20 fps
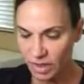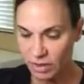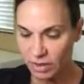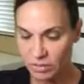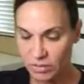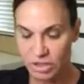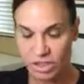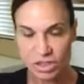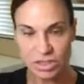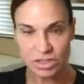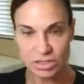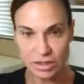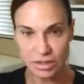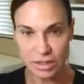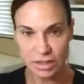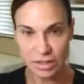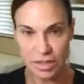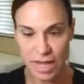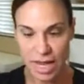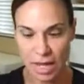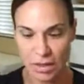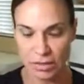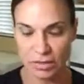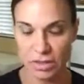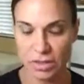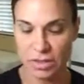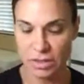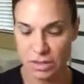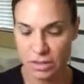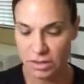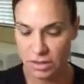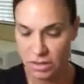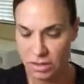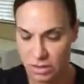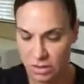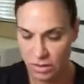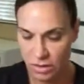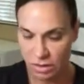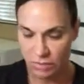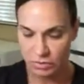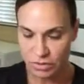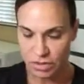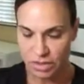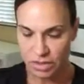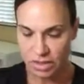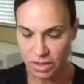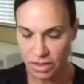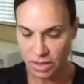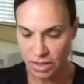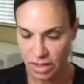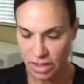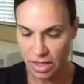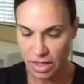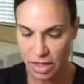The machine's a little loud, so I'm just going to